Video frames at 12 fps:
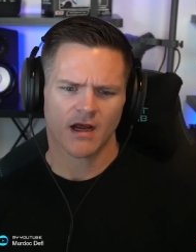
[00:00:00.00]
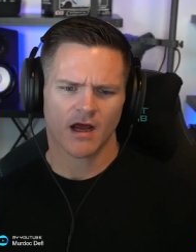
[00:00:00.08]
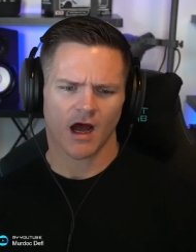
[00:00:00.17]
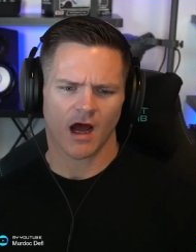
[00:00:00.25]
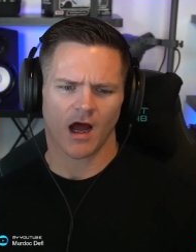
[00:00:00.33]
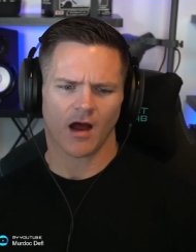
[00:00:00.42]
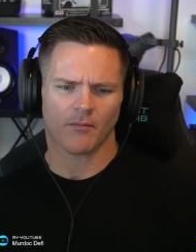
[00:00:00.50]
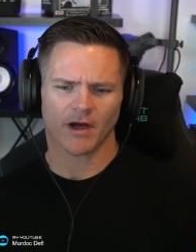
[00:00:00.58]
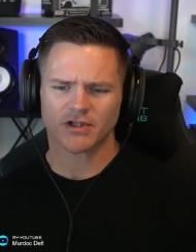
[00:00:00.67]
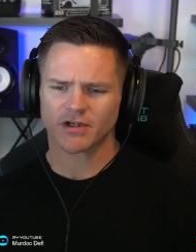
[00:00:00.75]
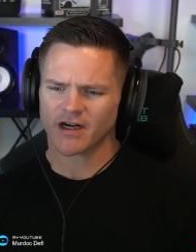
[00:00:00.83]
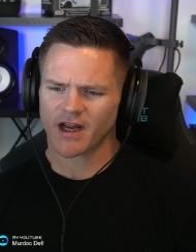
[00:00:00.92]
Um, I
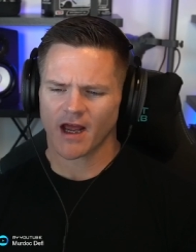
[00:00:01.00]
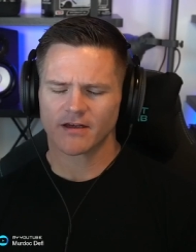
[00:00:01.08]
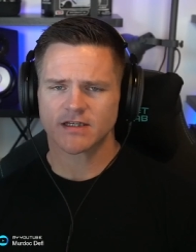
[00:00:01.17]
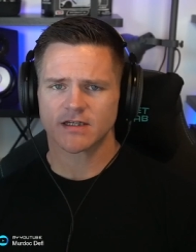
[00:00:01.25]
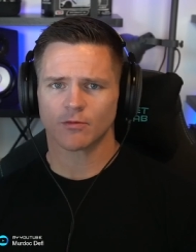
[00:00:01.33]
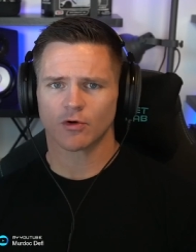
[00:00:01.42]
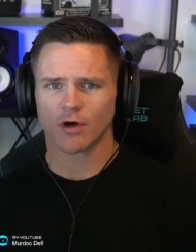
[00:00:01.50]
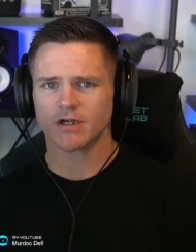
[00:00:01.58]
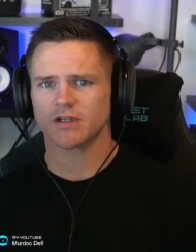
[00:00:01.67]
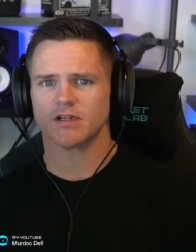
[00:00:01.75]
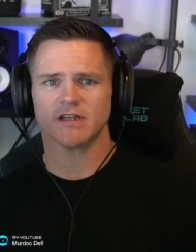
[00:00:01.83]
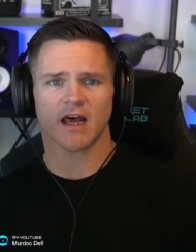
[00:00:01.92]
tried to ask some
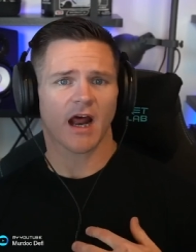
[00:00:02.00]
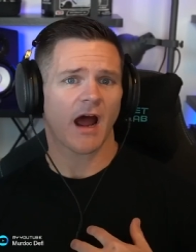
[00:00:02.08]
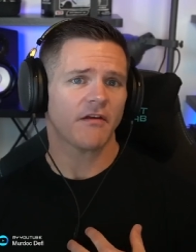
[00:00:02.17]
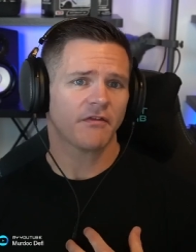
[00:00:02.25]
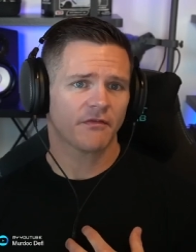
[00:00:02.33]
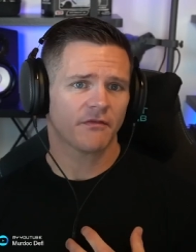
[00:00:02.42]
questions that I,